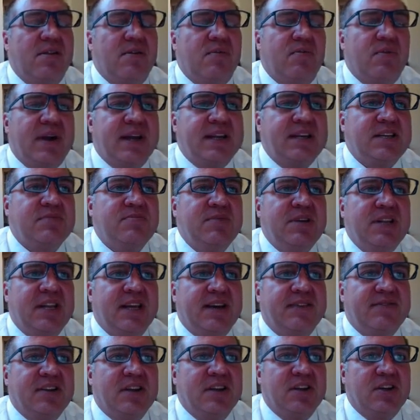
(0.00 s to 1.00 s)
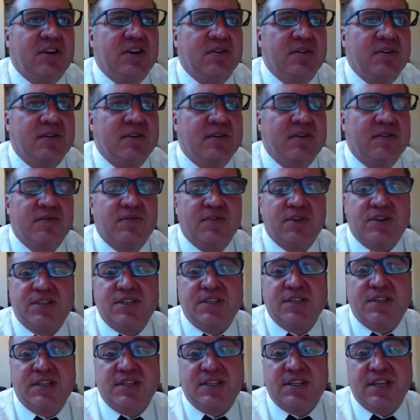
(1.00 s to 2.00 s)
The right to be left alone
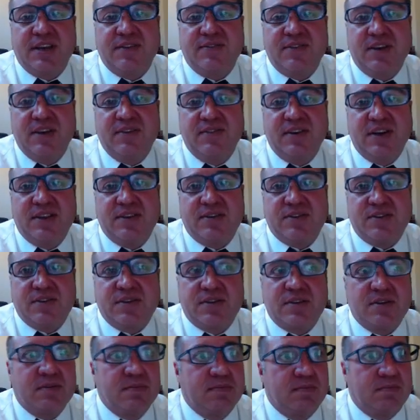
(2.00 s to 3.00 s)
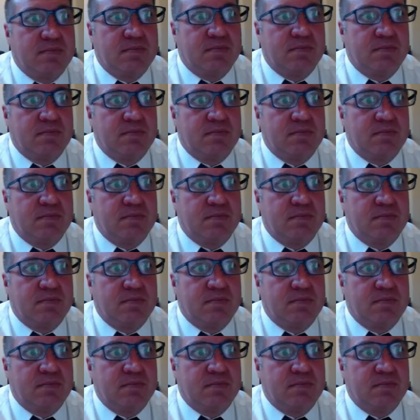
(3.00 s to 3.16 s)
versus the safety of others.